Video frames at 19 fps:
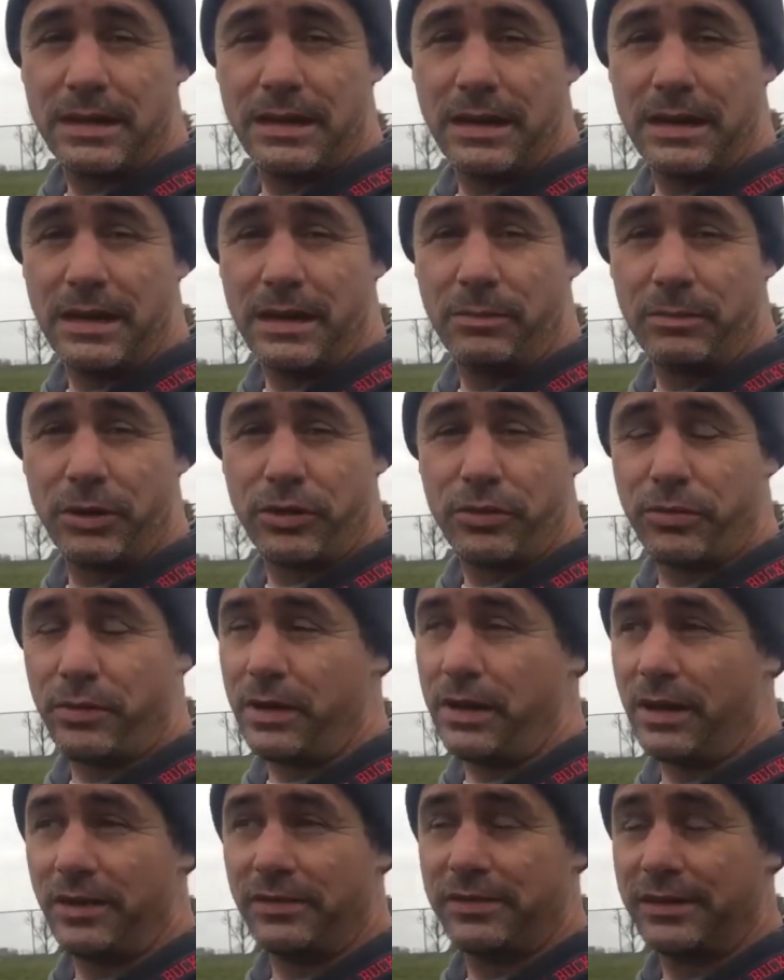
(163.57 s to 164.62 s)
And number
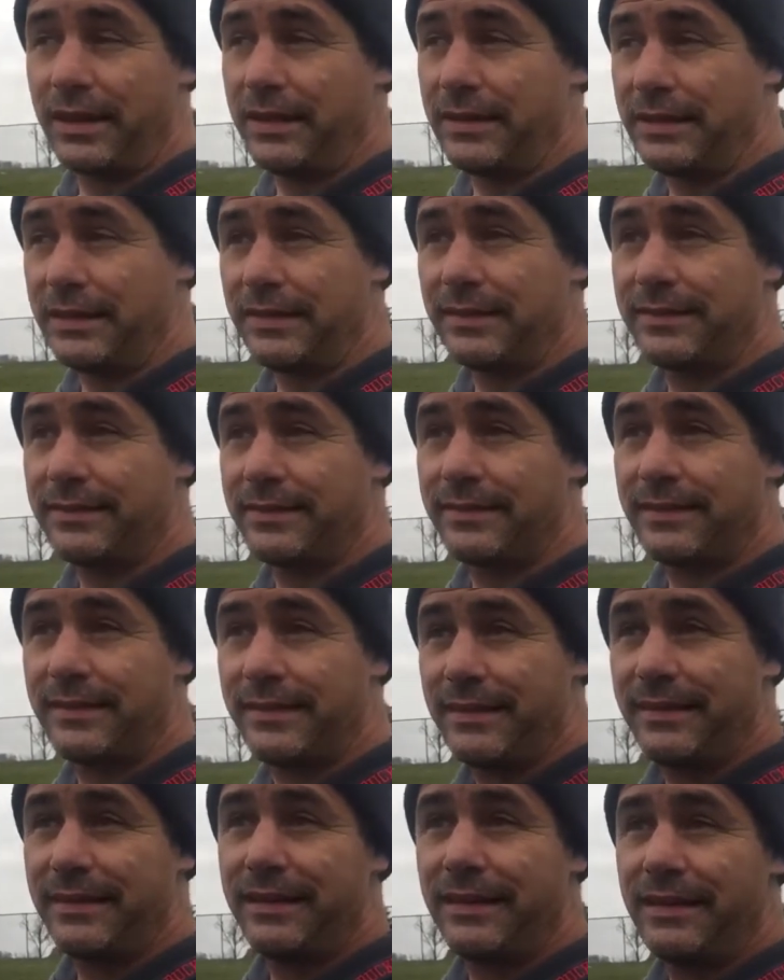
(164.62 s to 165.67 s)
three, I'll say this.
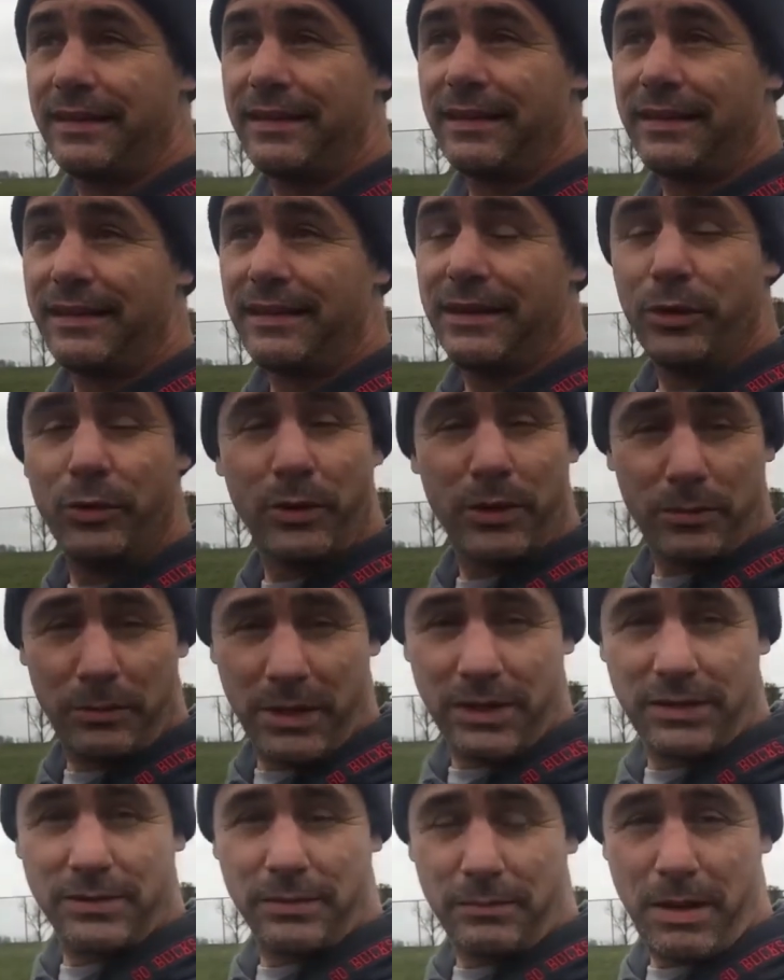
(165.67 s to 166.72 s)
You want to
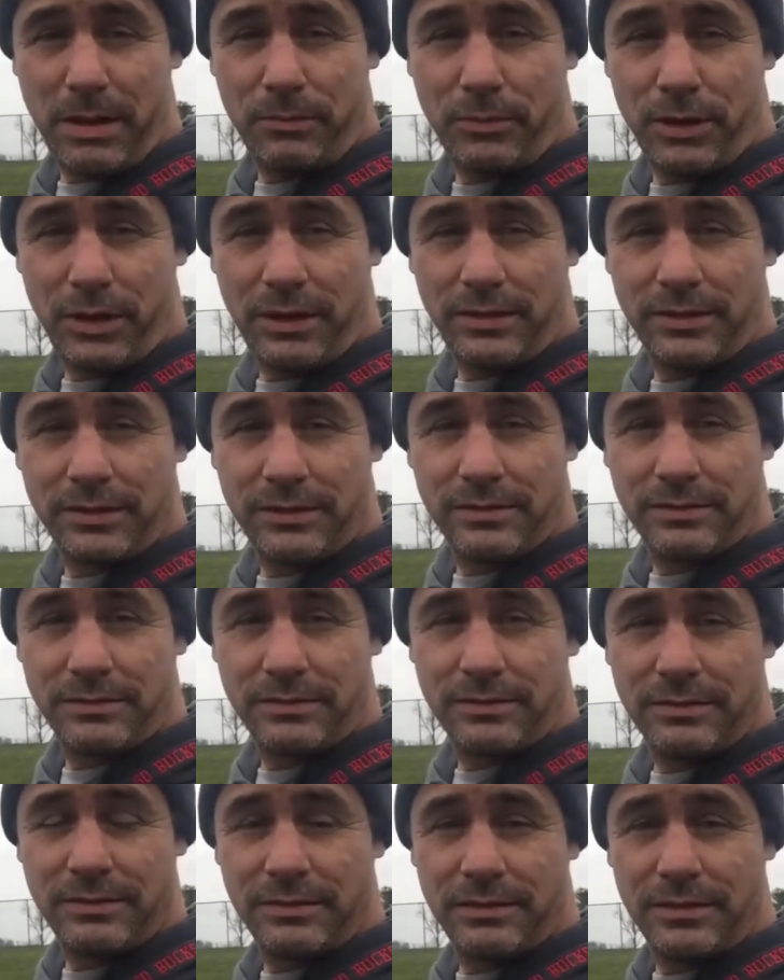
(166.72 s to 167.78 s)
make some memories?
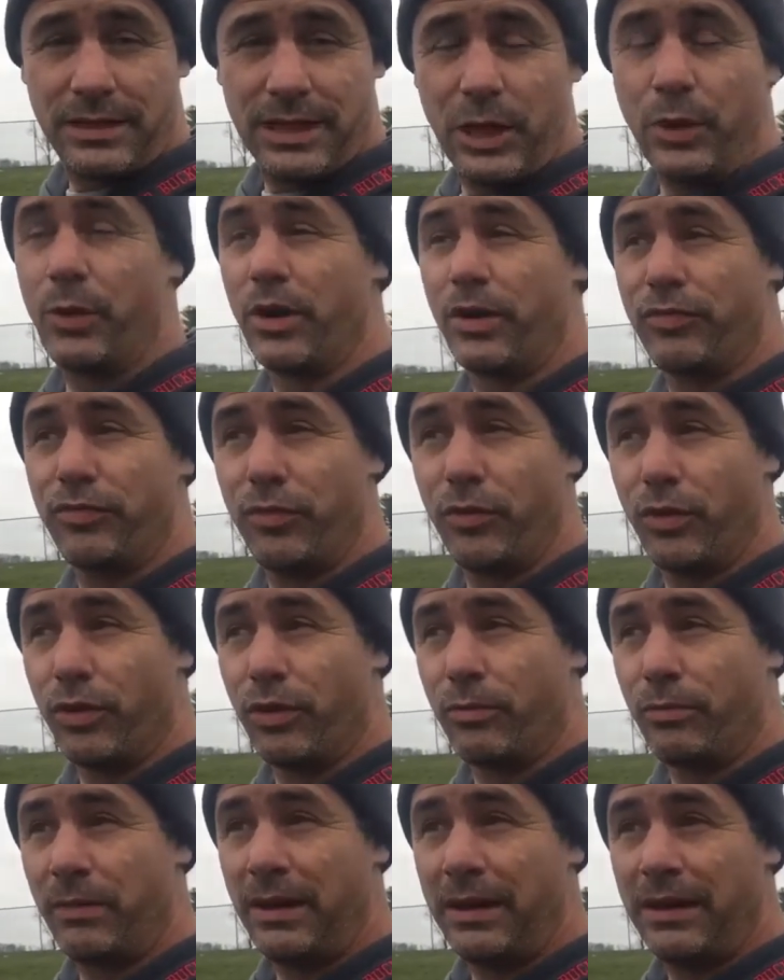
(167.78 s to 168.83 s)
You want to
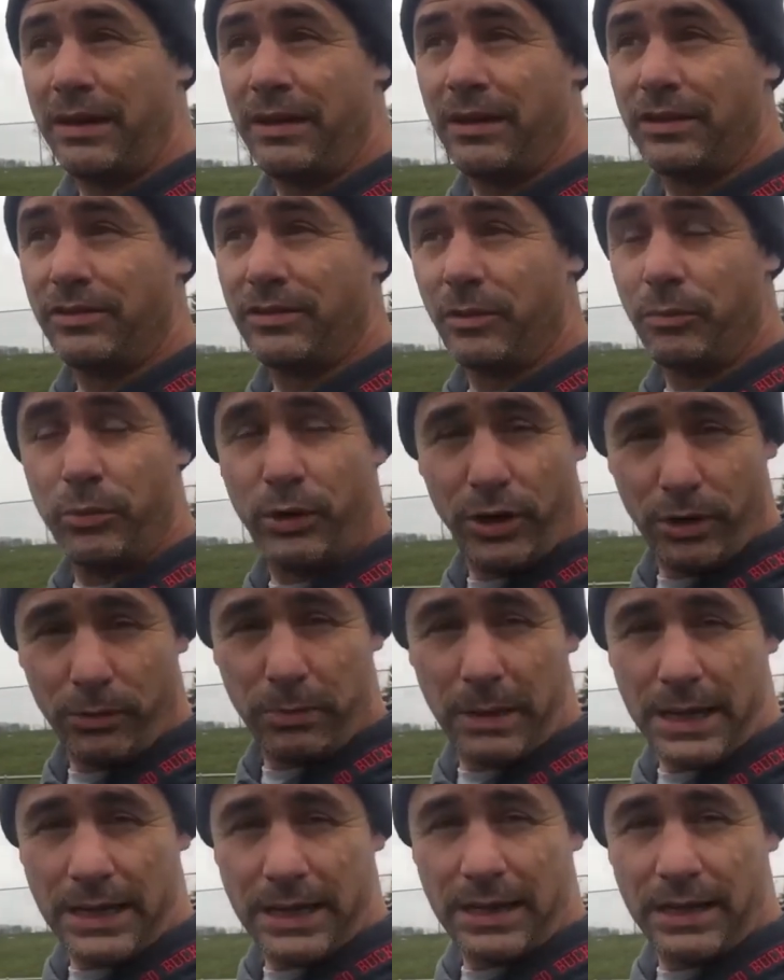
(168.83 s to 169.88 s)
form some real
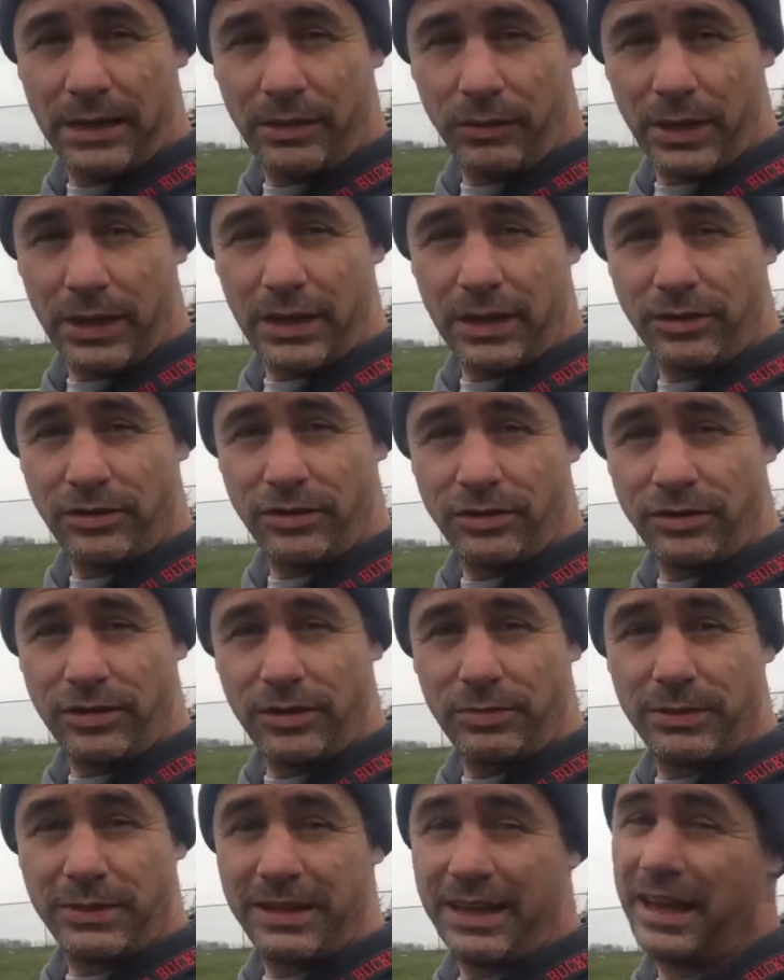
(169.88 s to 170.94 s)
bond and
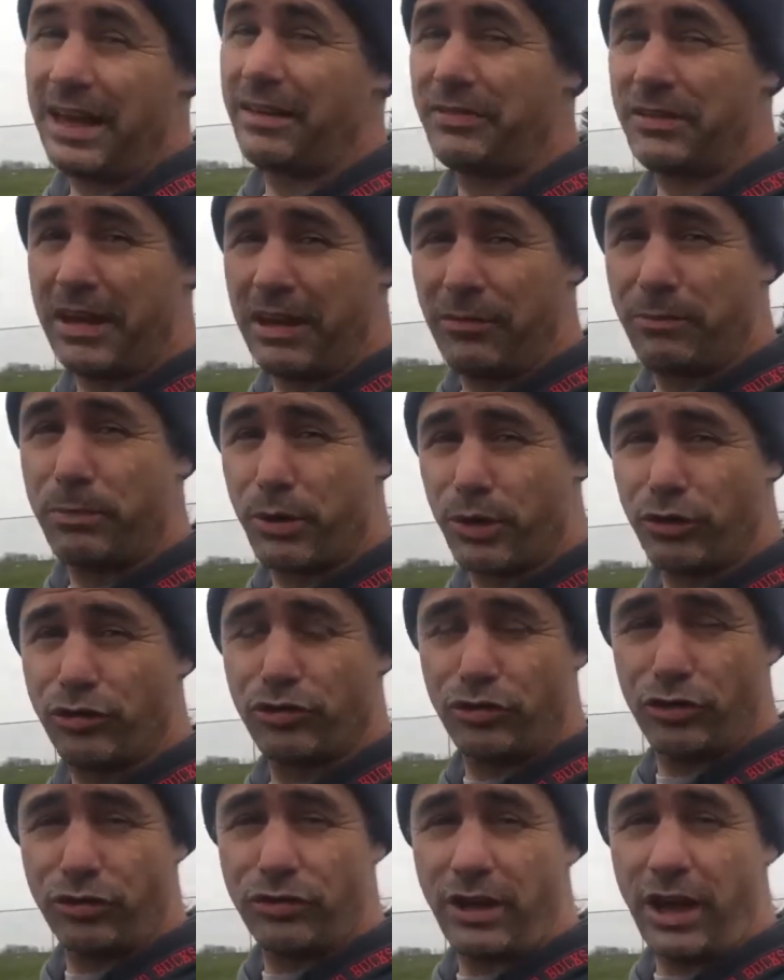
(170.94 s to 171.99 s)
relationships? You have to have
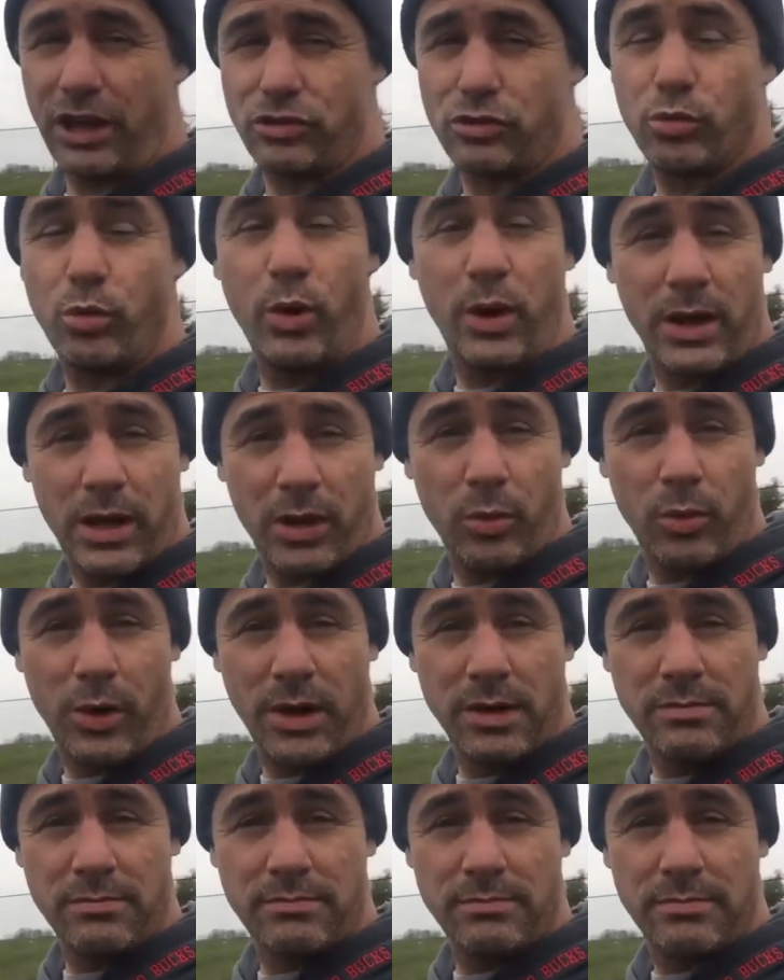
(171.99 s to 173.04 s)
personal touch,
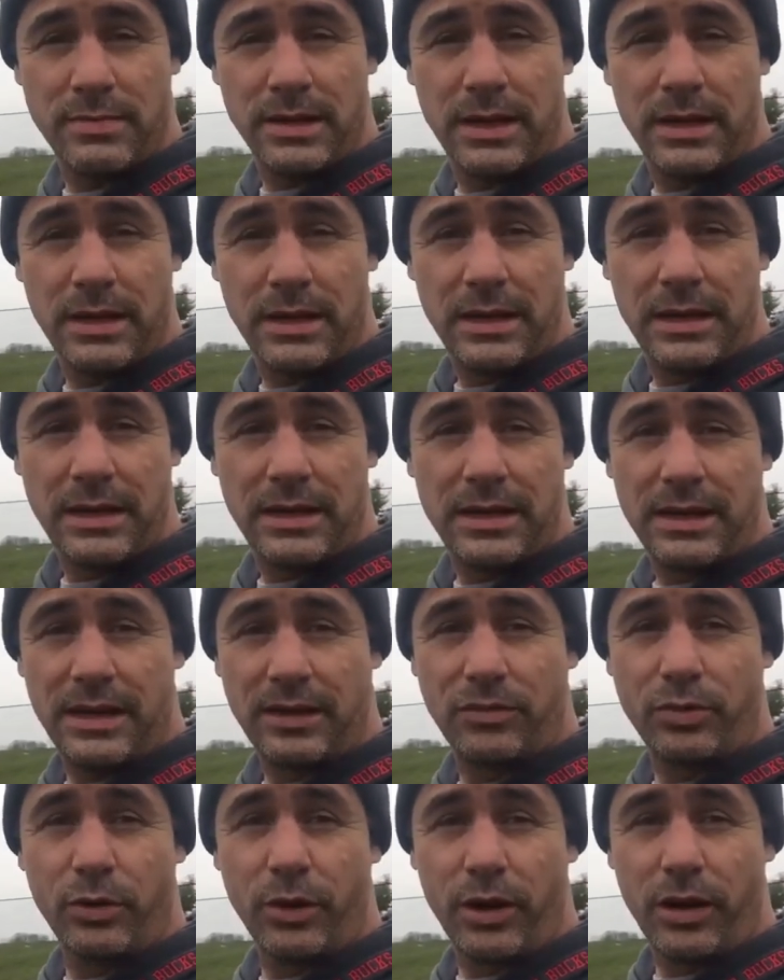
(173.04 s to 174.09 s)
one-on-one.
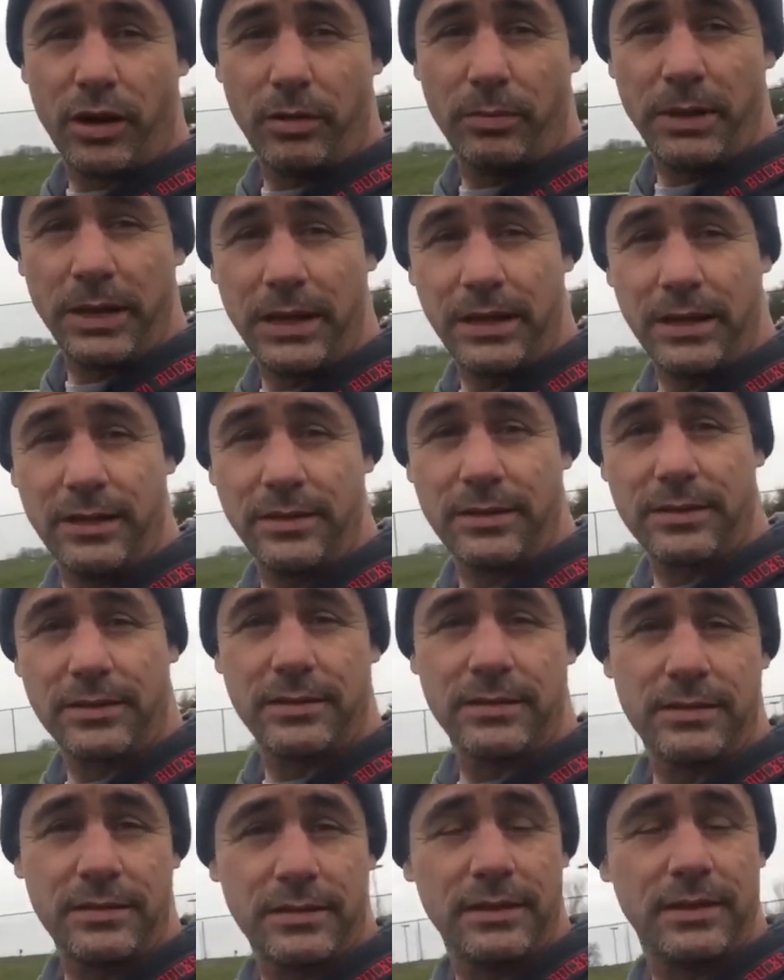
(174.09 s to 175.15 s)
That's where it all
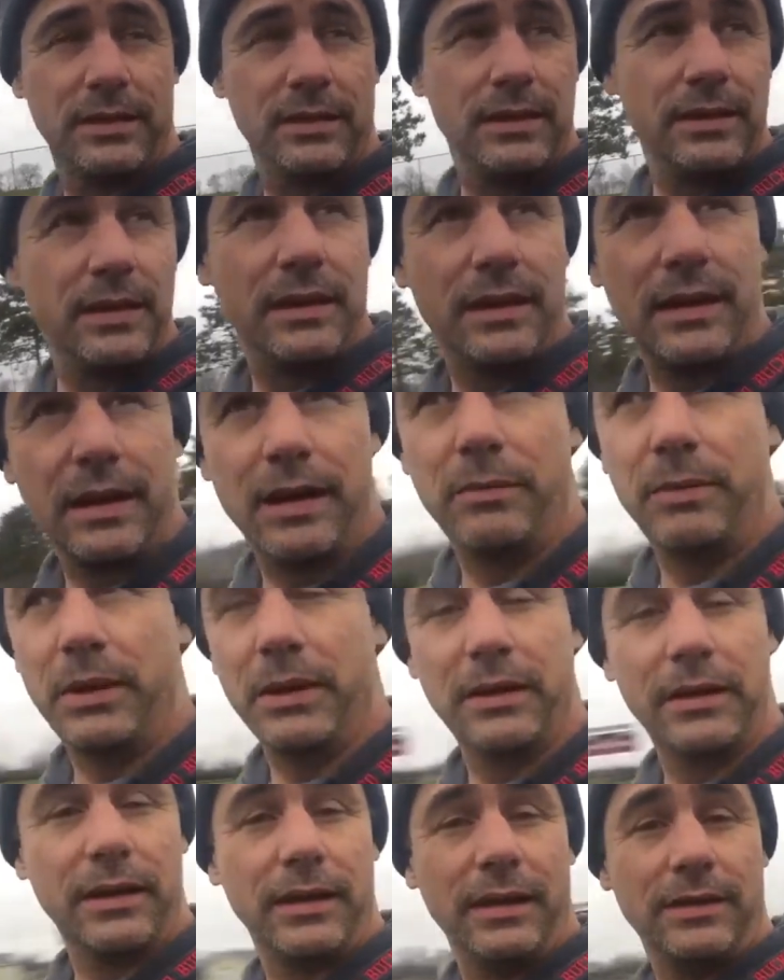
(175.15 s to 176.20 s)
begins. I
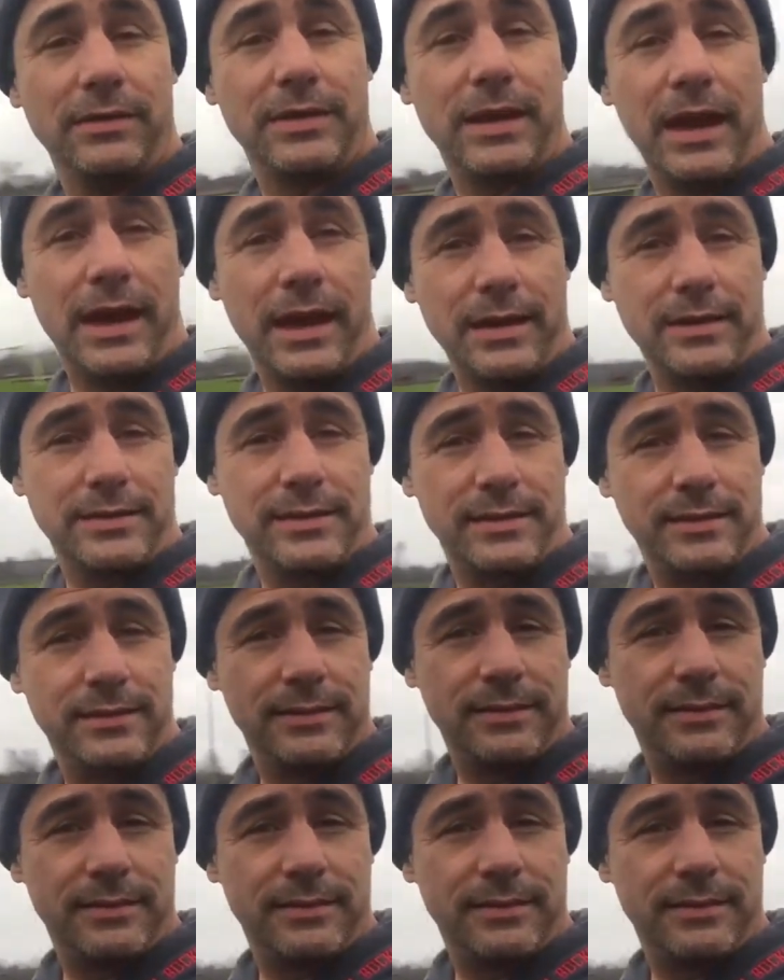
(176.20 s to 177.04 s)
mean, look at these guys.